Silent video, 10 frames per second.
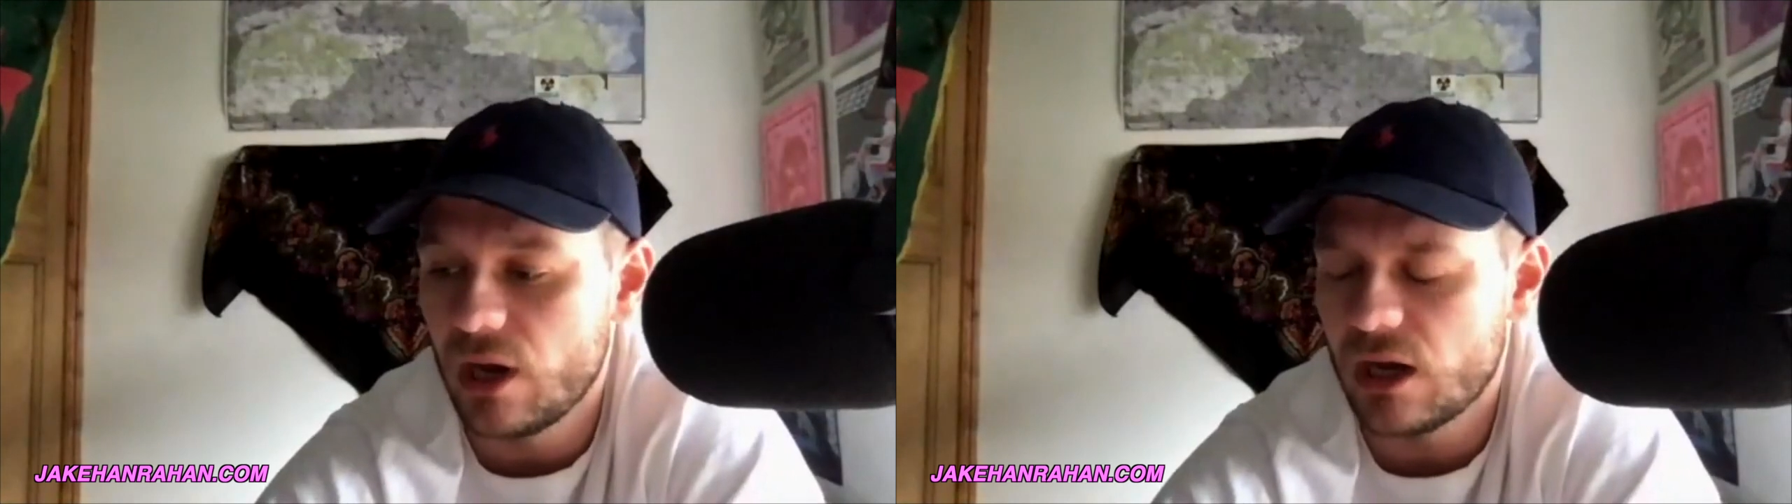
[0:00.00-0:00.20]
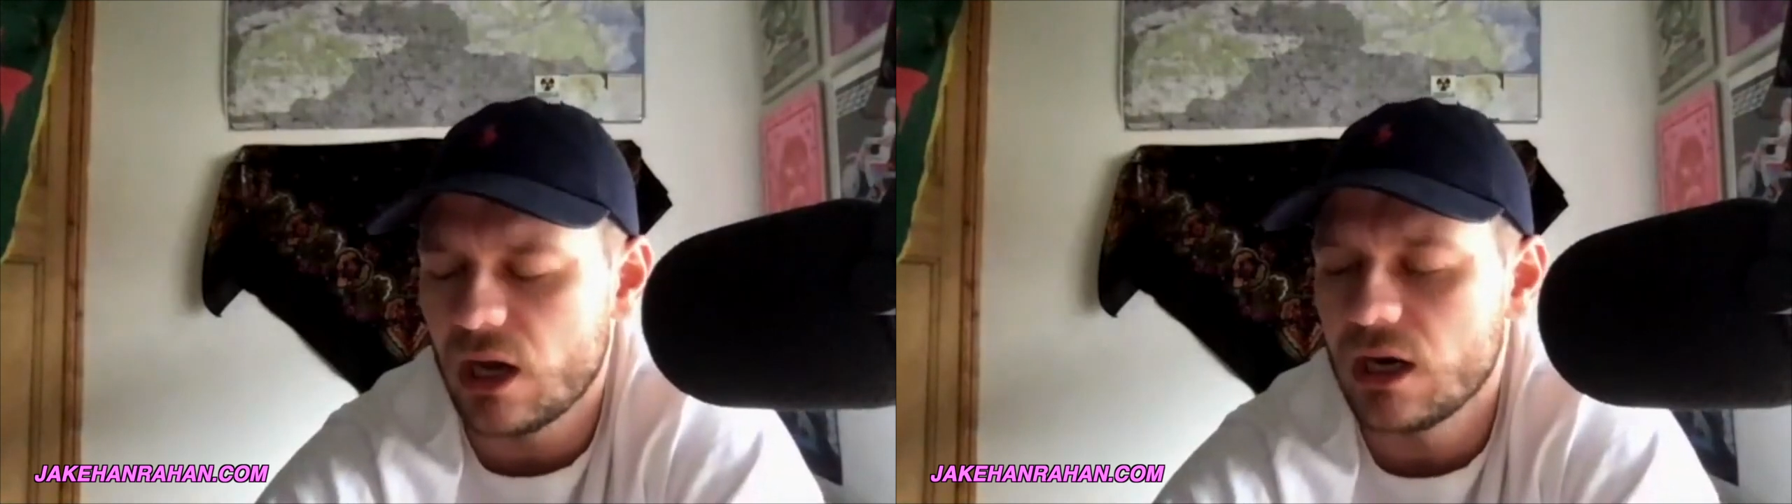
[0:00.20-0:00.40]

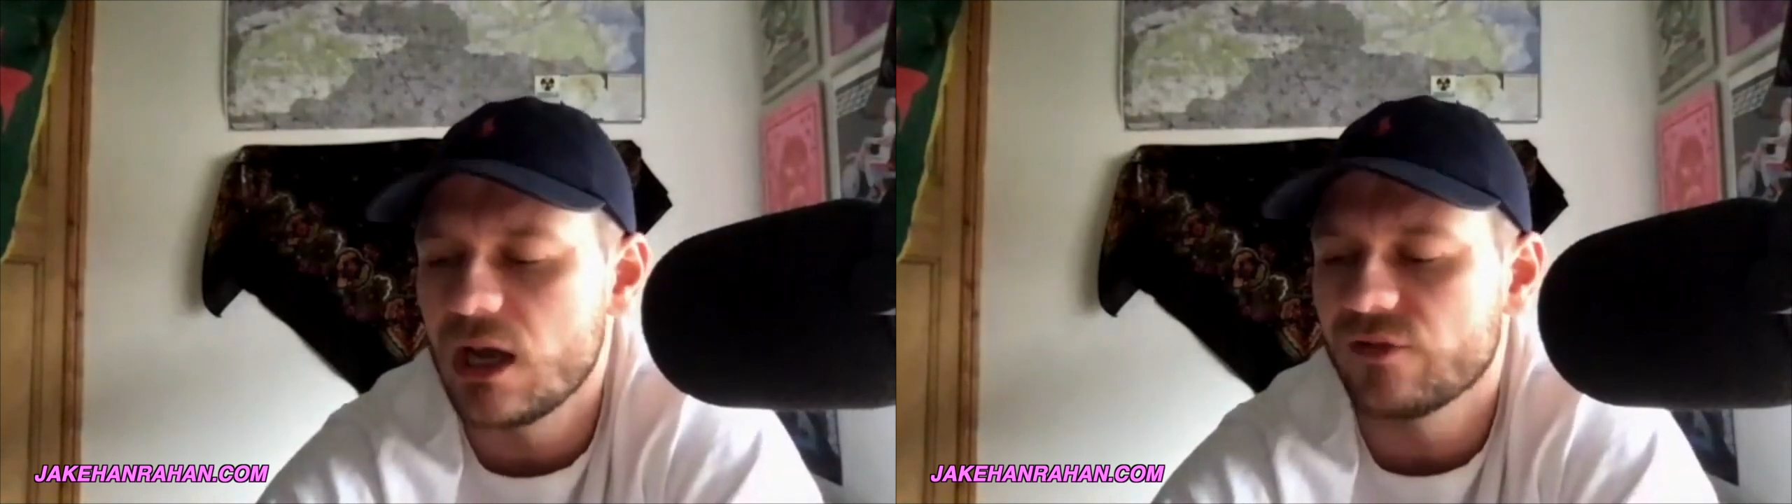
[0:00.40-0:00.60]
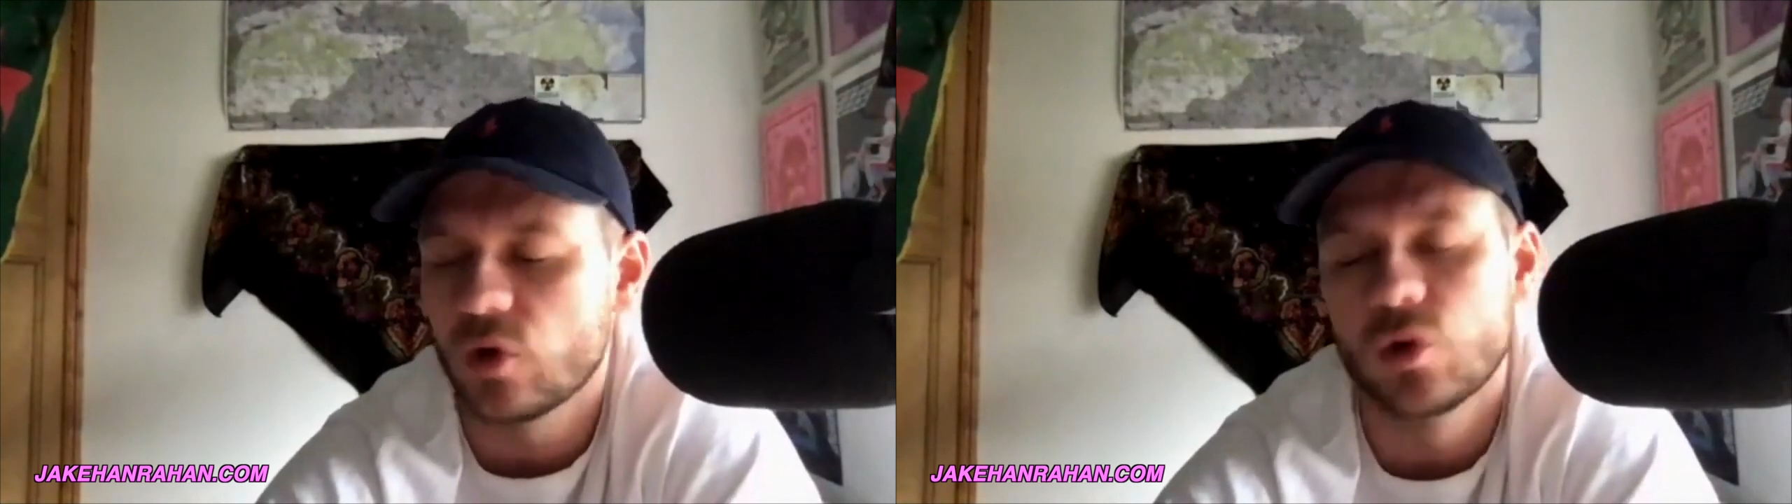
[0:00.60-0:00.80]
I kind of
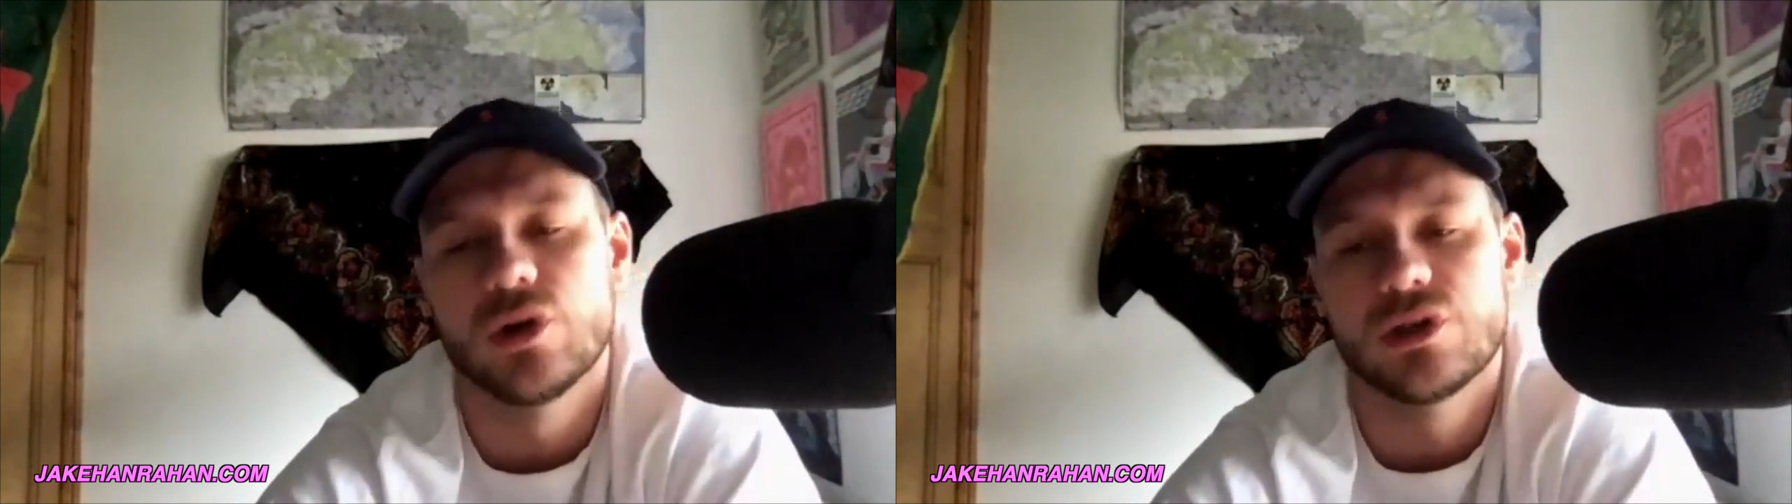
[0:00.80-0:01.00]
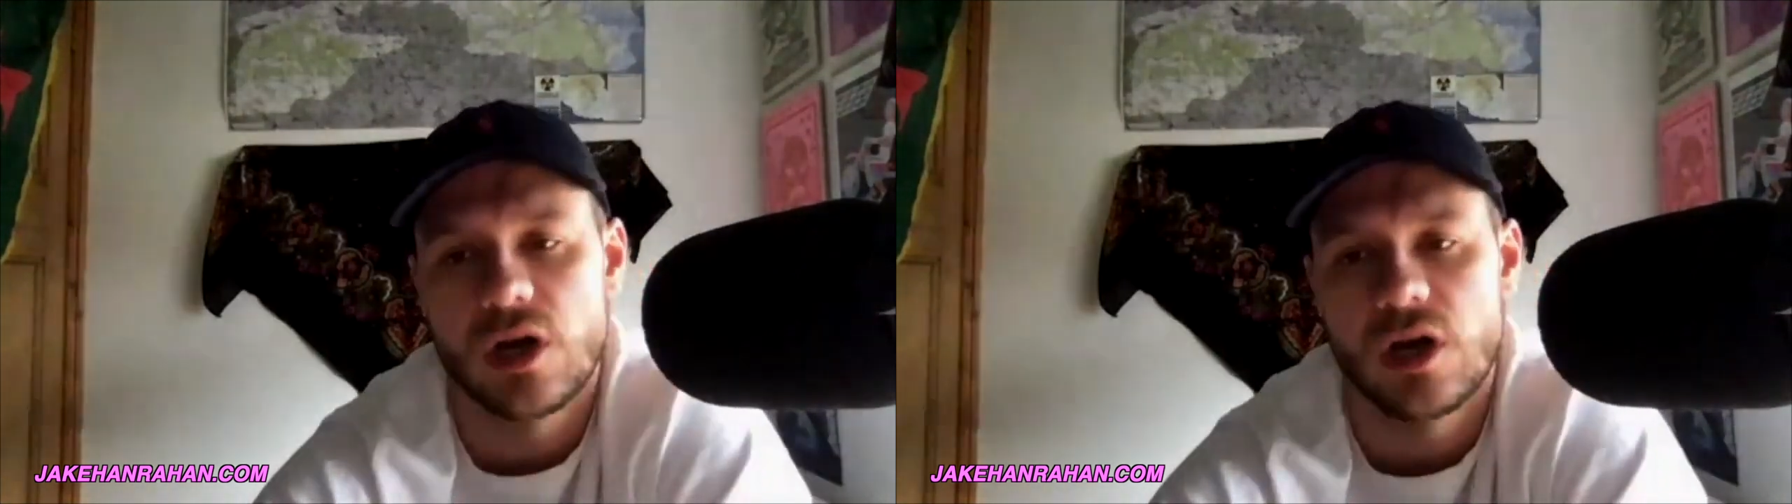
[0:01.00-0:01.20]
left on
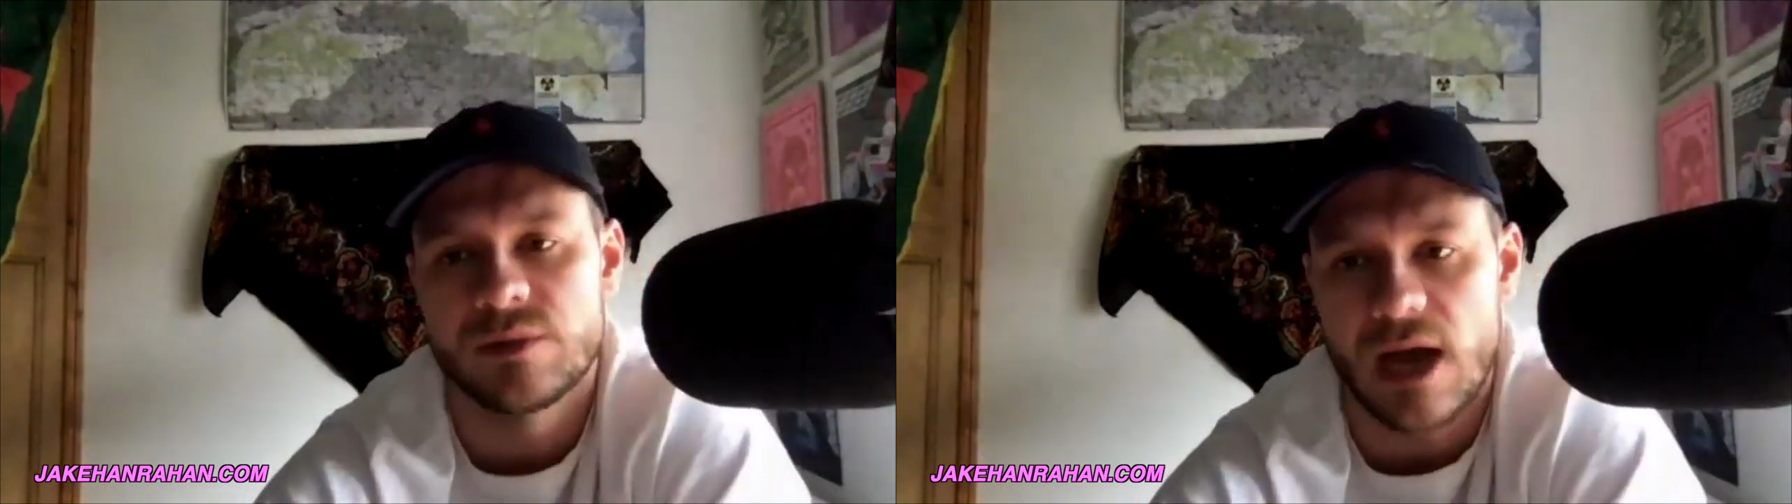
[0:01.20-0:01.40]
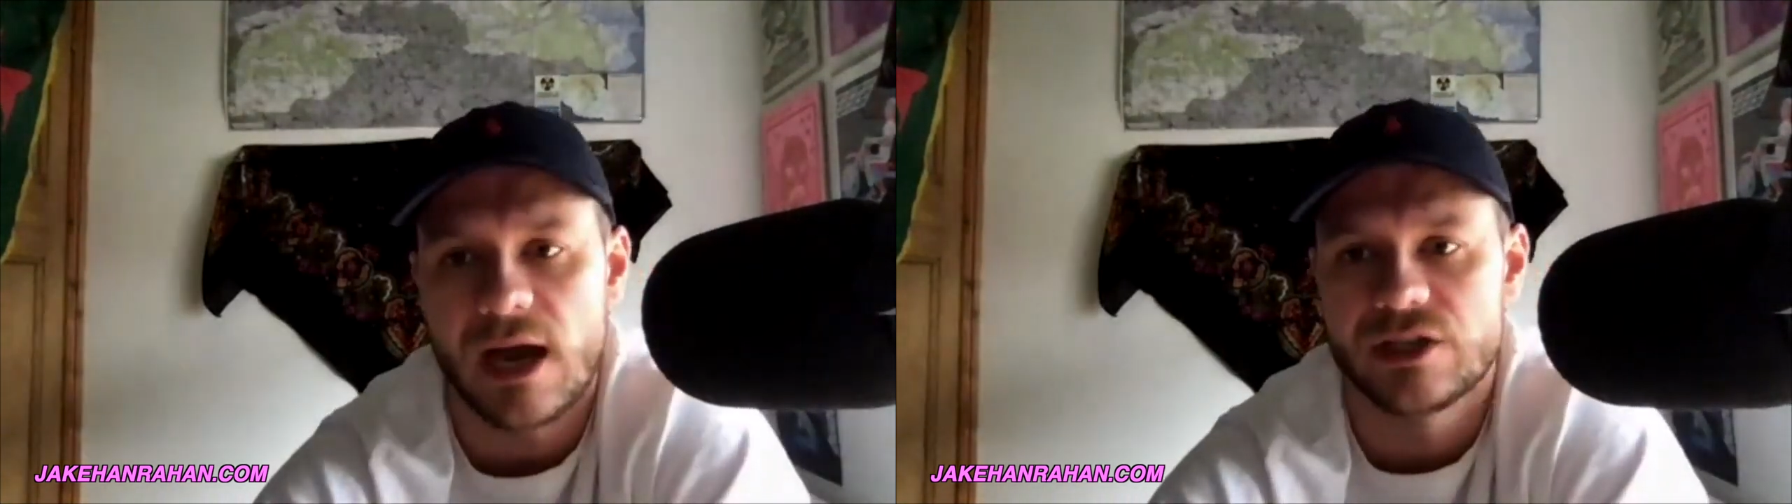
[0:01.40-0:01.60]
good terms
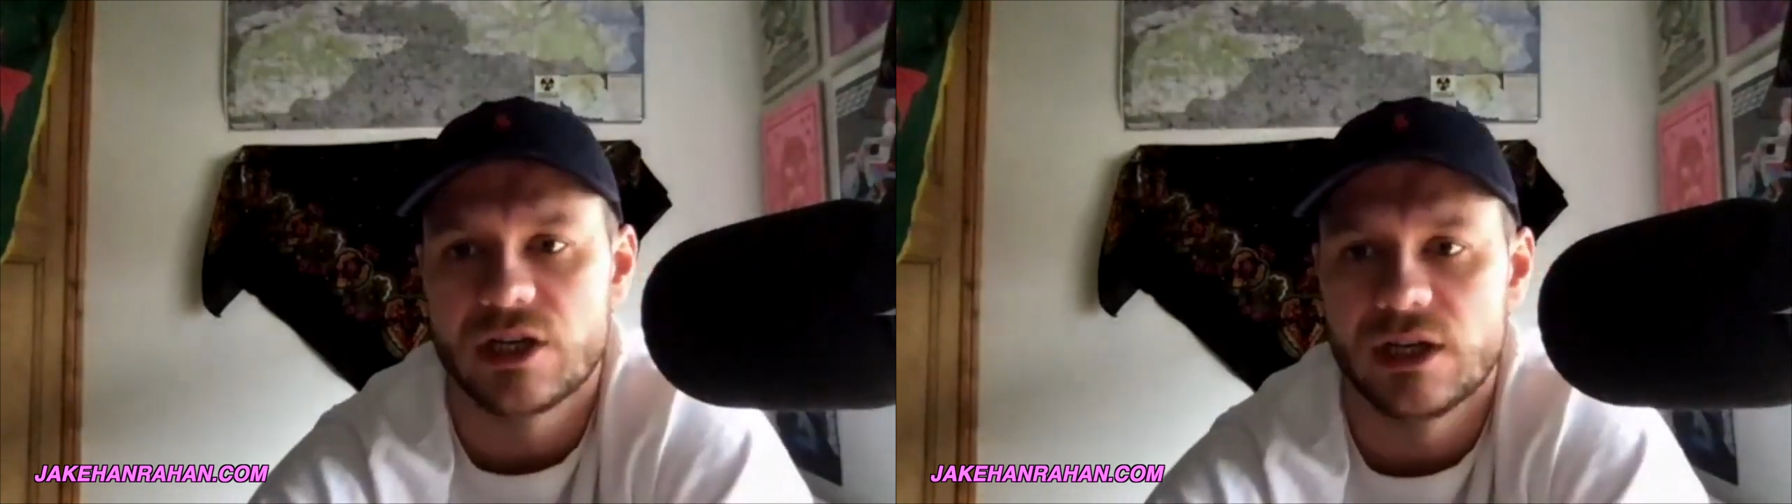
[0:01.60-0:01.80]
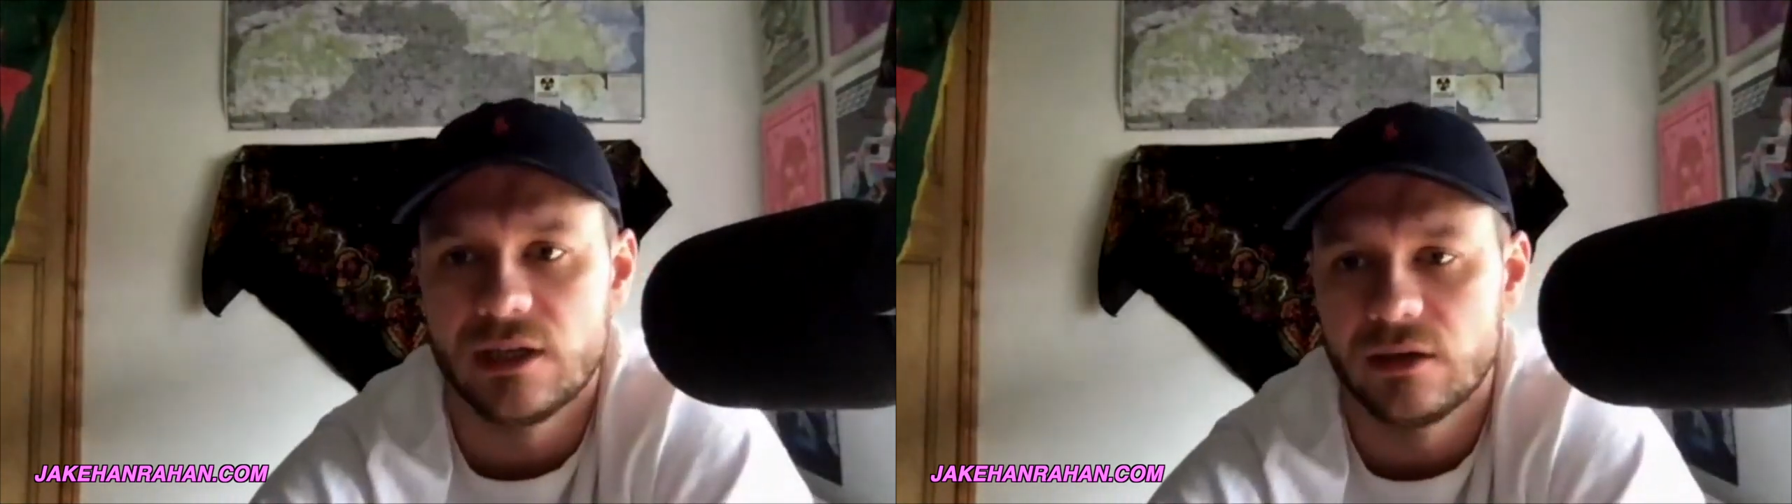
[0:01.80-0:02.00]
actually.